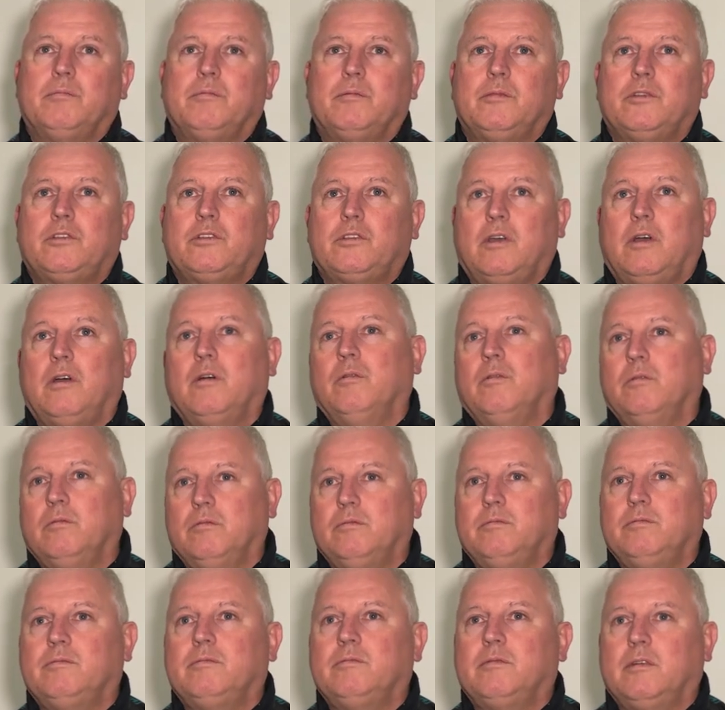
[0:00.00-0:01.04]
So
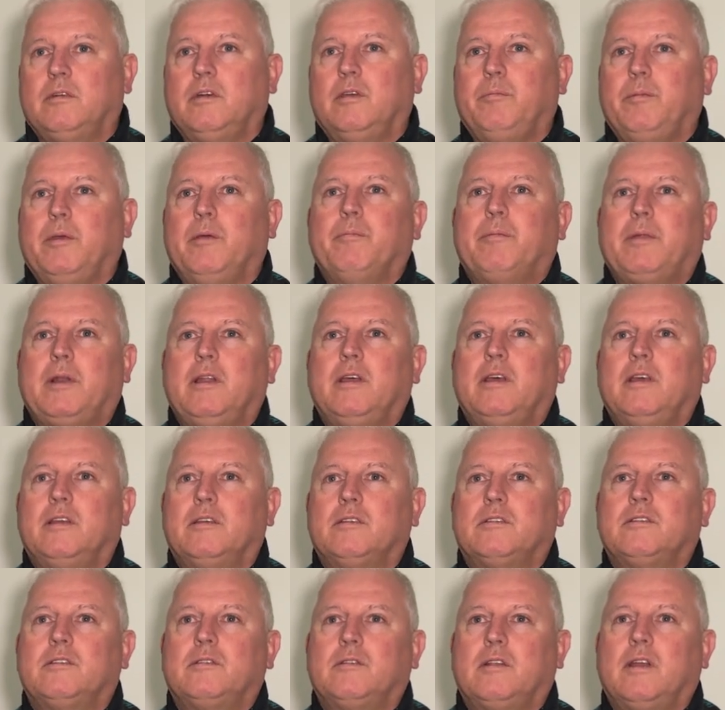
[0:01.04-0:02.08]
I've been
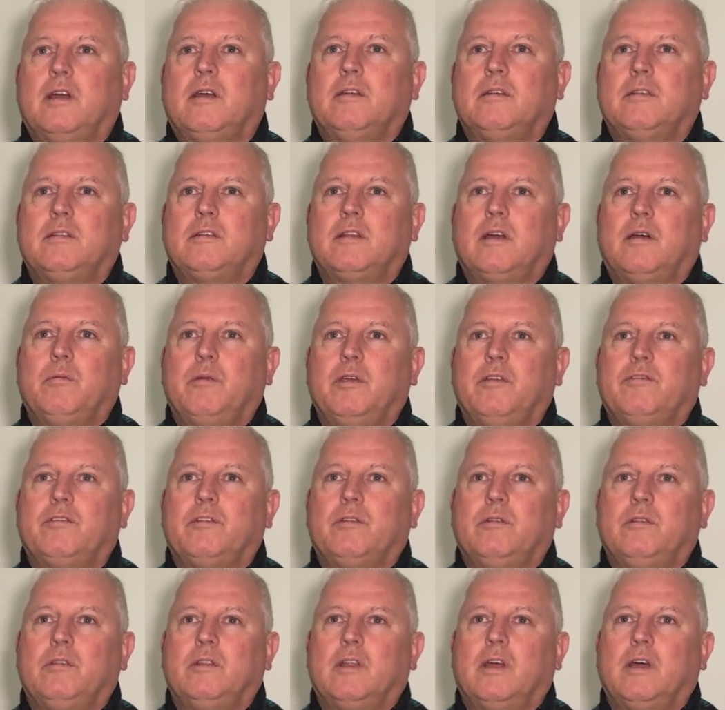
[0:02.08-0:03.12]
pleased that we've
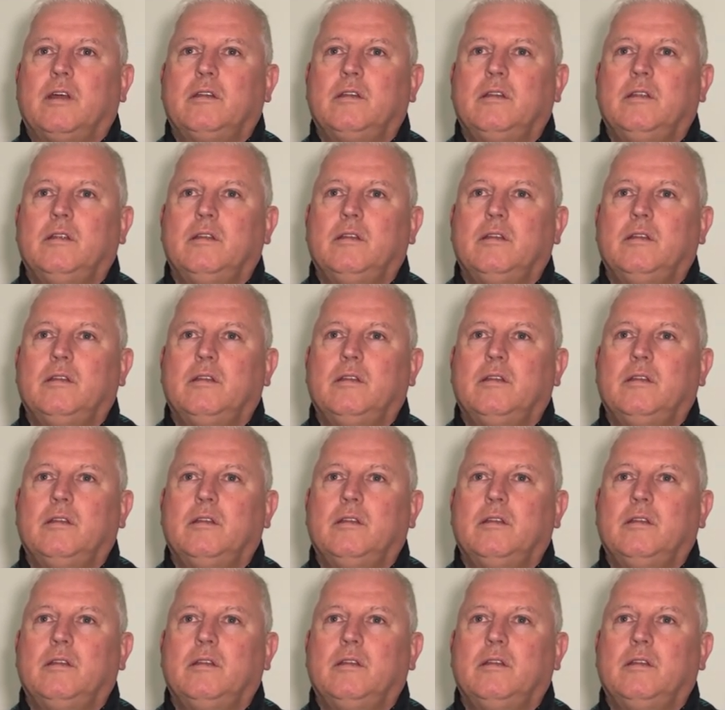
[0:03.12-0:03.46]
done that.